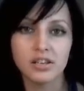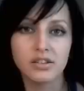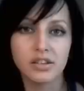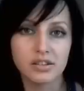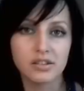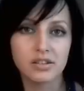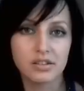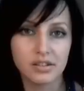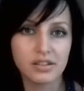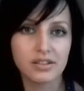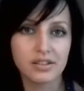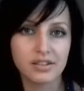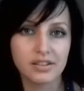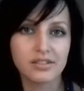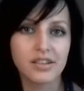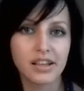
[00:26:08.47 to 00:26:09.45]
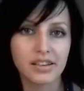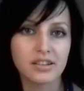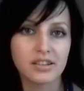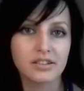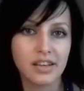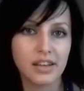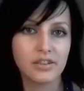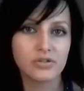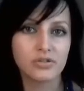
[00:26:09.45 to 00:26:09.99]
This is like the
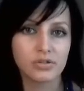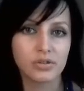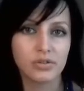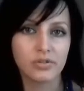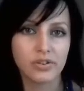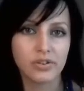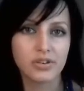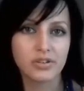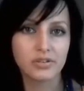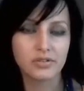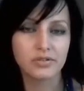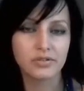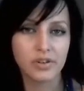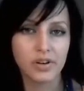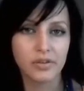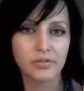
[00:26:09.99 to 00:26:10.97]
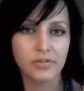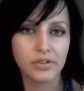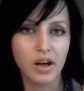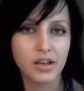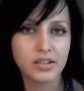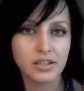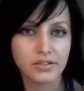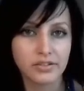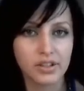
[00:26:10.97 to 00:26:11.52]
central of his
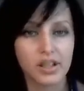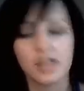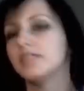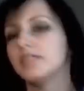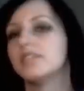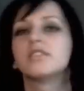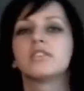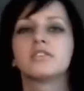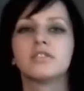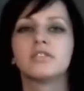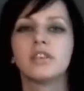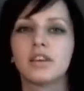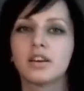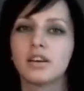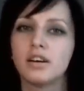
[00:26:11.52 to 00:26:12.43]
philosophy, that this is like